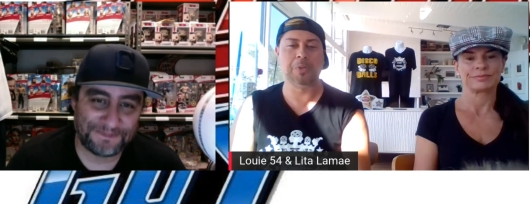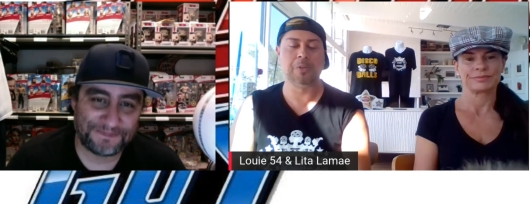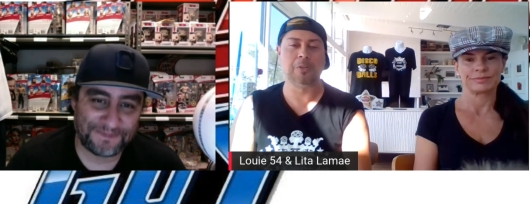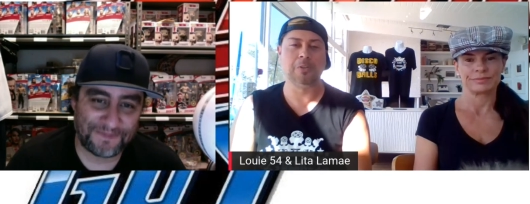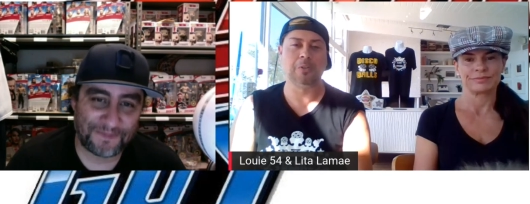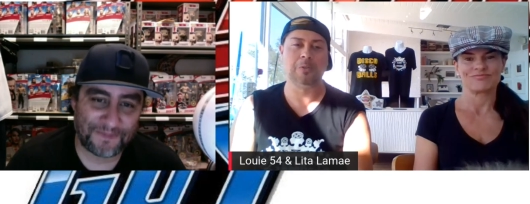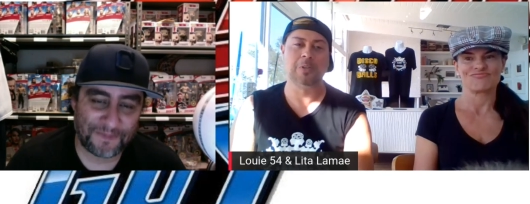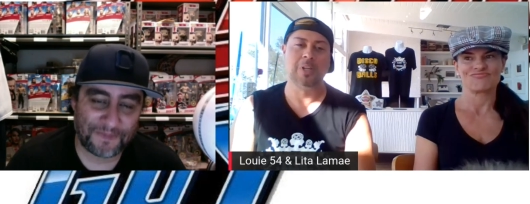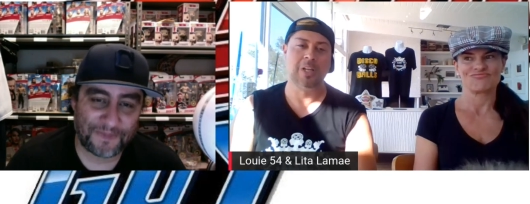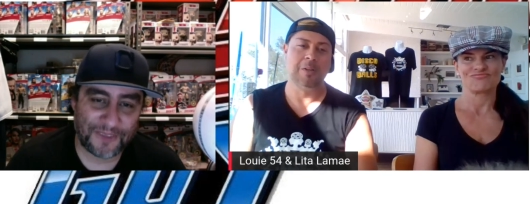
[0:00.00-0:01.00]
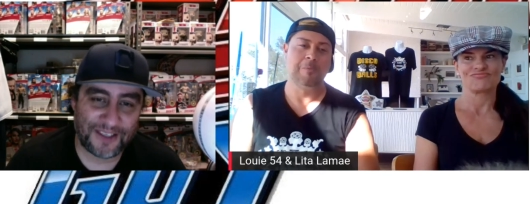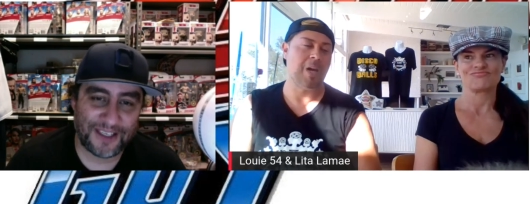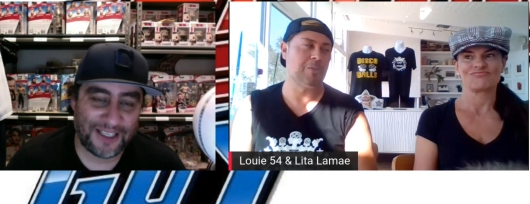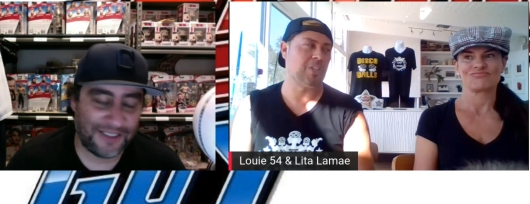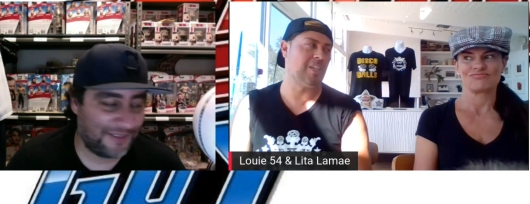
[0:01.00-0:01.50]
Speaker 1: Boo.
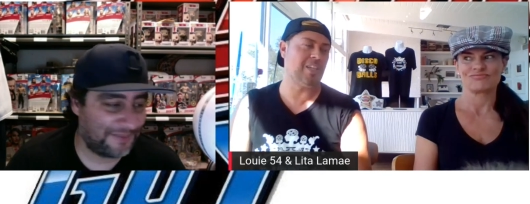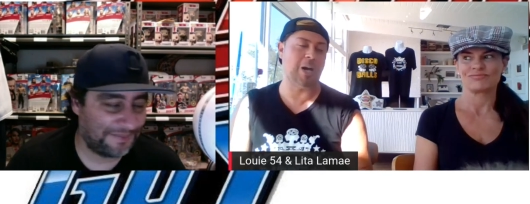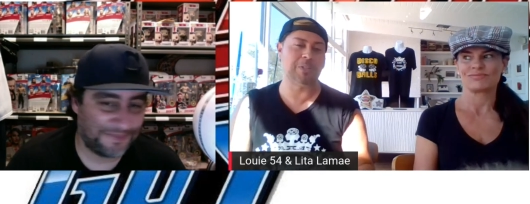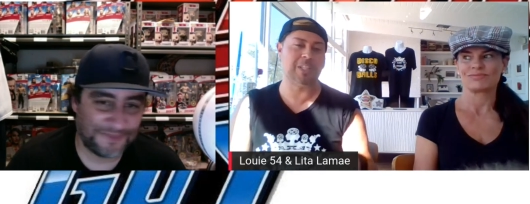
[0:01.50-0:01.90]
Yeah, I, I was gonna, I